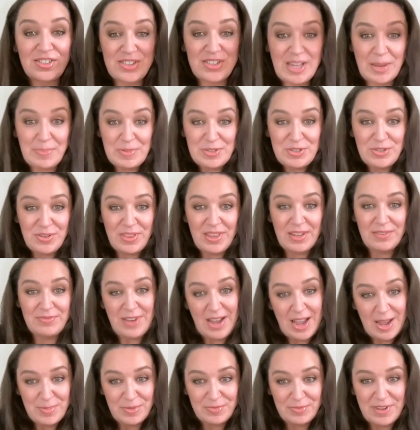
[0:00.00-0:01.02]
step into that
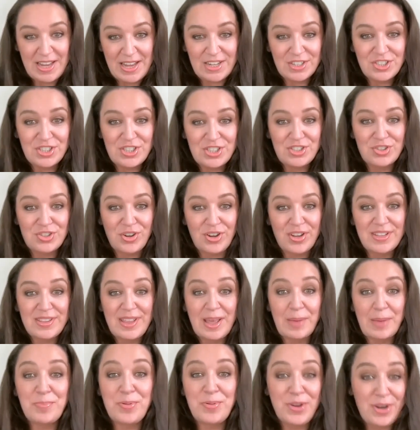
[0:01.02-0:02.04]
vibe of EnergyJoy,
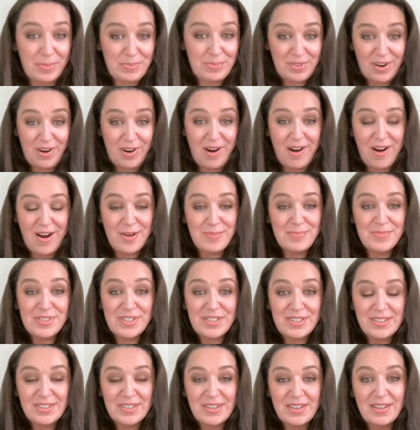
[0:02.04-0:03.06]
they put up their
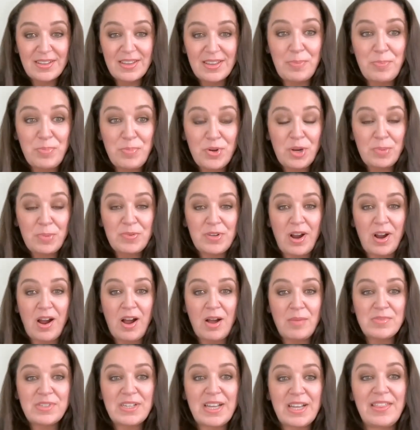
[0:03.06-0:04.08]
arms.
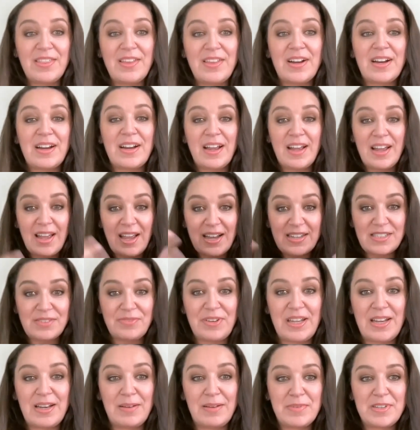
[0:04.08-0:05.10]
And they're
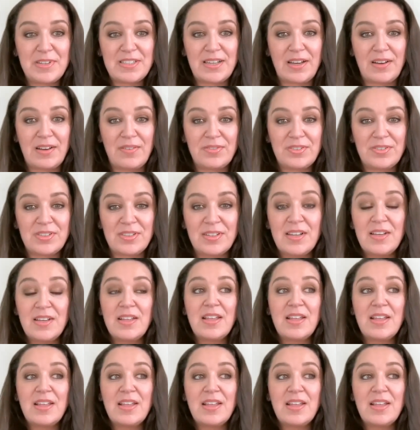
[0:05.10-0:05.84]
activating themselves.